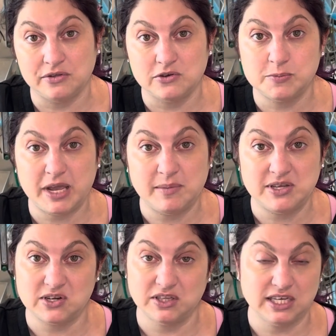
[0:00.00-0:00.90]
Those
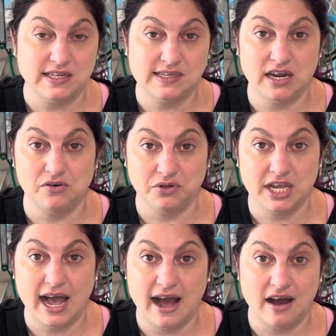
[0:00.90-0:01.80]
babies on the inside
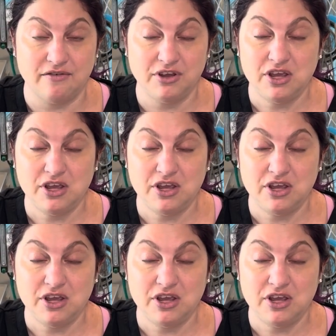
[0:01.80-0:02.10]
only have,